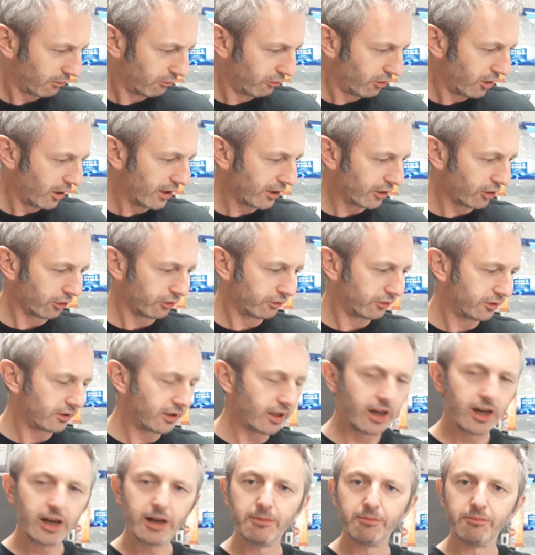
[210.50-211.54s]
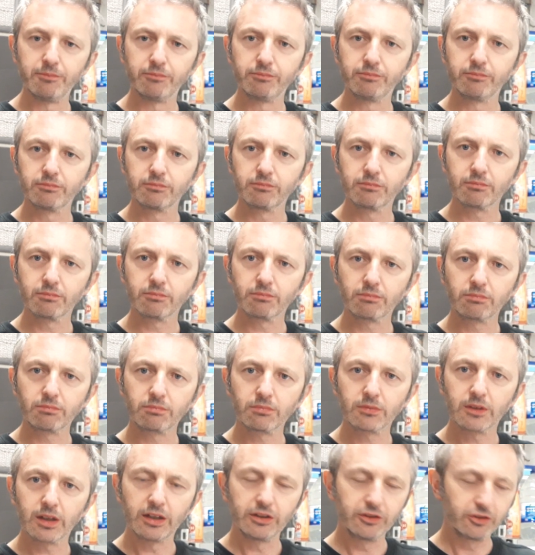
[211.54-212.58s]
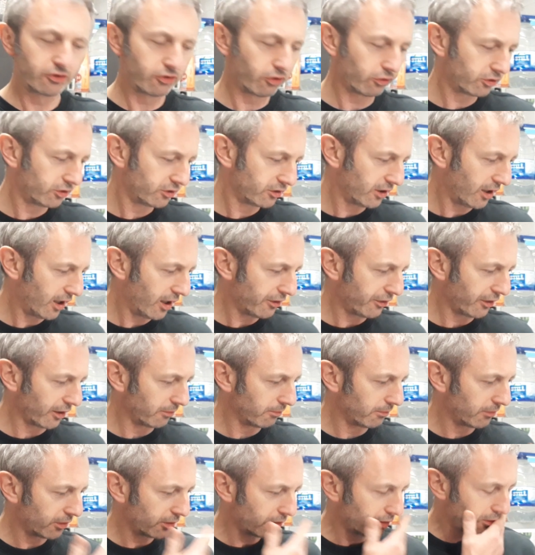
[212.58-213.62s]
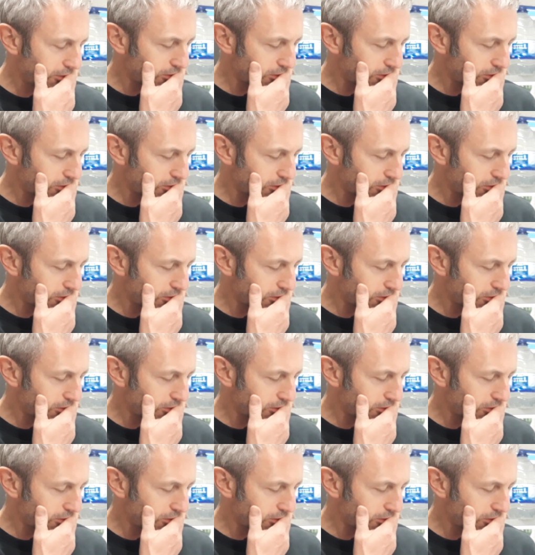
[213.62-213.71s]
Really good instructions, I think.